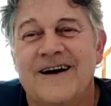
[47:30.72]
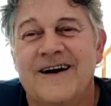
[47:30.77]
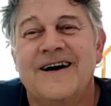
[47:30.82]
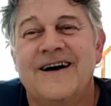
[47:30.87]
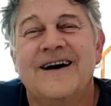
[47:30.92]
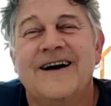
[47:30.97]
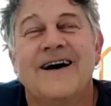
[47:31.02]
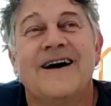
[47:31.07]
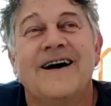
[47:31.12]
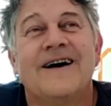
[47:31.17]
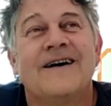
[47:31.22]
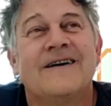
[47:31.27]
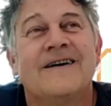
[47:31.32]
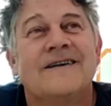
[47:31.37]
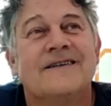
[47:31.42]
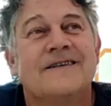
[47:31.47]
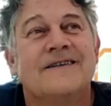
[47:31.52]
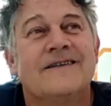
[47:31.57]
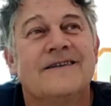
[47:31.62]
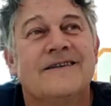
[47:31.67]

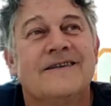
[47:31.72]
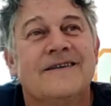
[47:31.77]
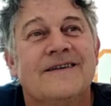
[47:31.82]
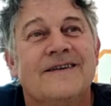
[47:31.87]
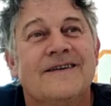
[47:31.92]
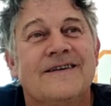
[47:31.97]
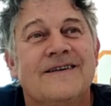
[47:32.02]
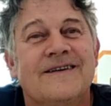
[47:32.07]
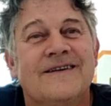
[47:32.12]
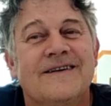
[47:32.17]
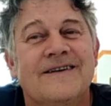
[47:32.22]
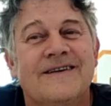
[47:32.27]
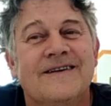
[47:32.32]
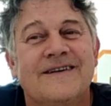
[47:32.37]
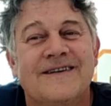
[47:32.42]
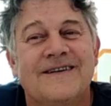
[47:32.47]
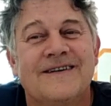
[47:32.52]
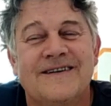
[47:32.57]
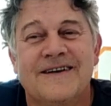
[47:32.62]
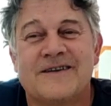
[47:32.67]
SAVN science,
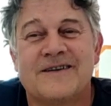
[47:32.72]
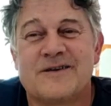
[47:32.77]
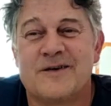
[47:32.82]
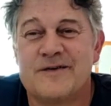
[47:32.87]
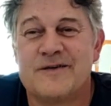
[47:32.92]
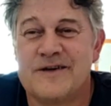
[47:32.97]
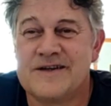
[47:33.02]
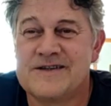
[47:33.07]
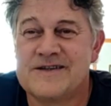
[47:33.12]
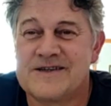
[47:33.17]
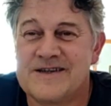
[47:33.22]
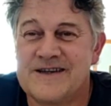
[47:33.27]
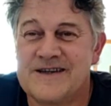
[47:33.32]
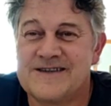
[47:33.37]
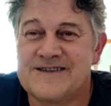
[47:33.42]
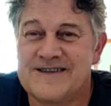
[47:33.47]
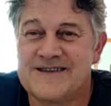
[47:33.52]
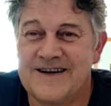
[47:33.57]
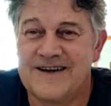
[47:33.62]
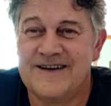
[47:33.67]
wasn't it? SAVN
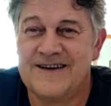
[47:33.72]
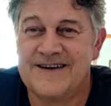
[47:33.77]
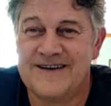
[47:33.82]
science, yeah.